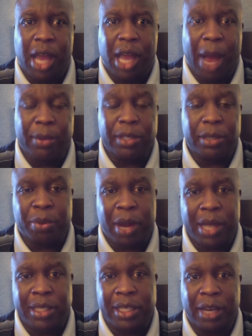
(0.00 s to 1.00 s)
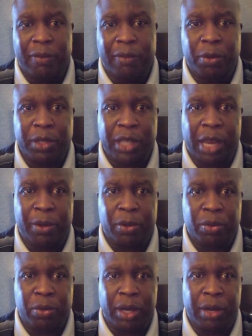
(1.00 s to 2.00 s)
I was surprised that Denver was able to
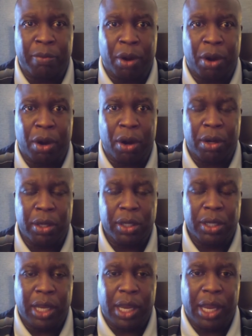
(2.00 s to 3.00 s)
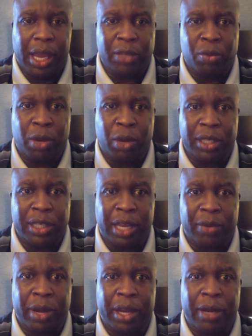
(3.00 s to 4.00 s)
run the ball as well as
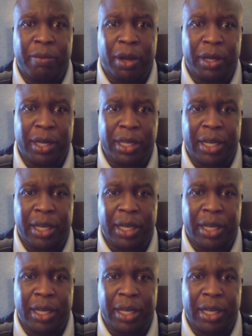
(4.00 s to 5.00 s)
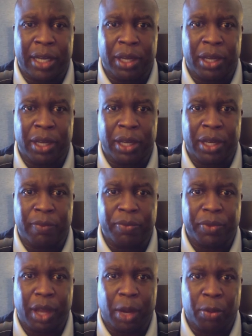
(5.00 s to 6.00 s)
they ran the ball against Carolina. That was a
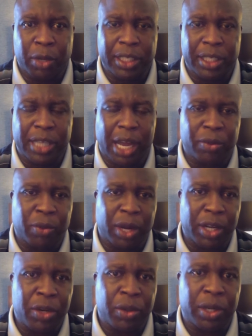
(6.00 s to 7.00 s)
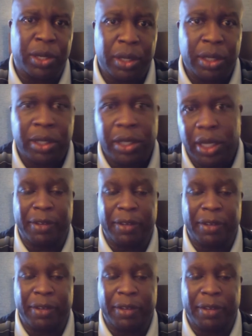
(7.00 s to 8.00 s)
really stout
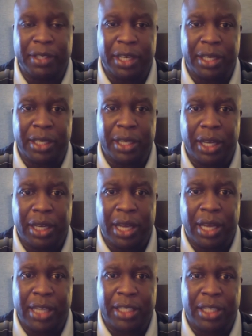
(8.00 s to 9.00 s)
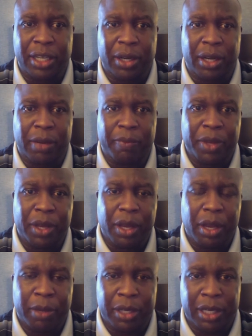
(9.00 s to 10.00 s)
run defense against last year.
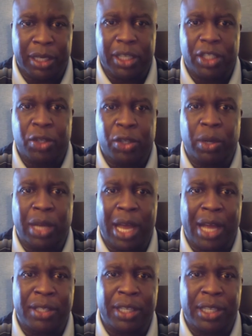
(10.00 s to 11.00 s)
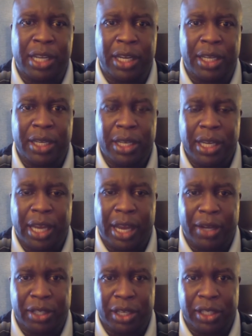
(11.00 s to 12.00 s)
But to allow C.J.
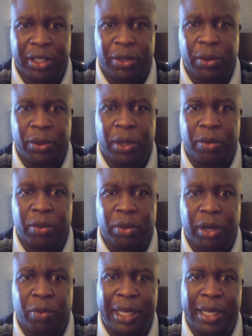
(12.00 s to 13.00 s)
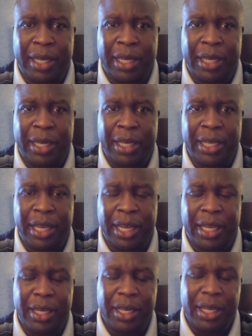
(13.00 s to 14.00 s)
Anderson to run wild like he
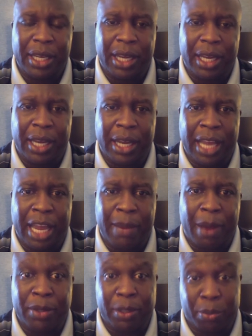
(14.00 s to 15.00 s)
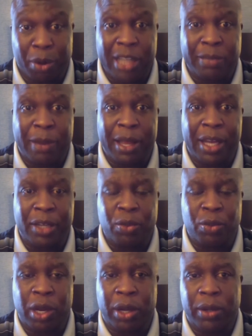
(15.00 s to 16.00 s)
did in that game, I was surprised by that
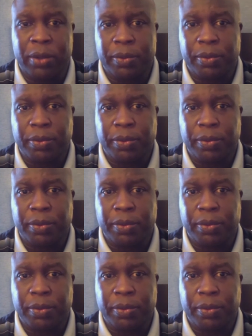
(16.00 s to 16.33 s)
as well.